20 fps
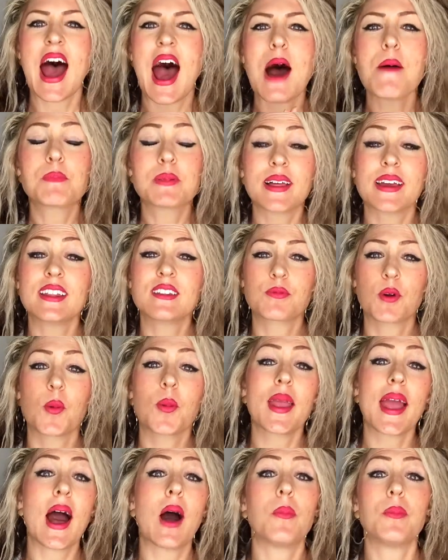a place where
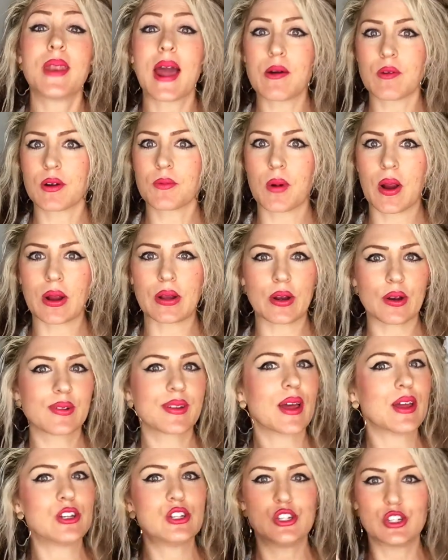we help network marketers
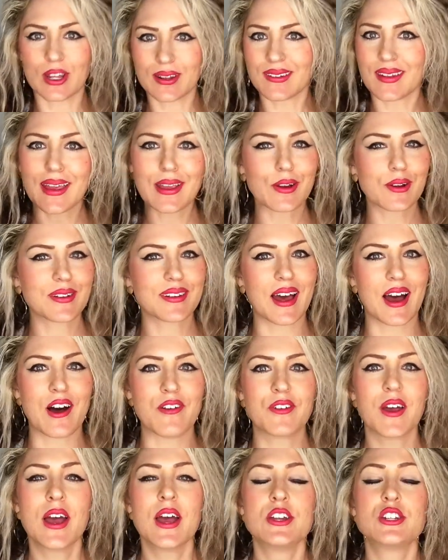just like
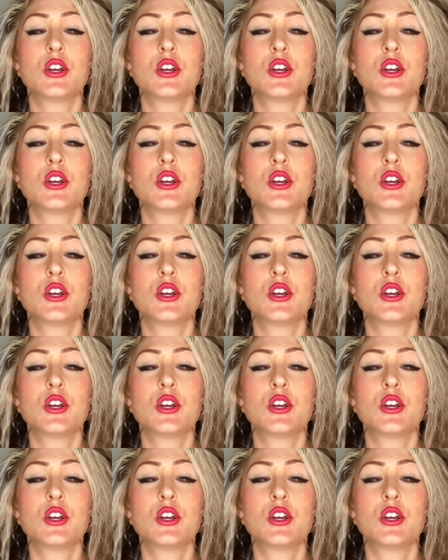yourself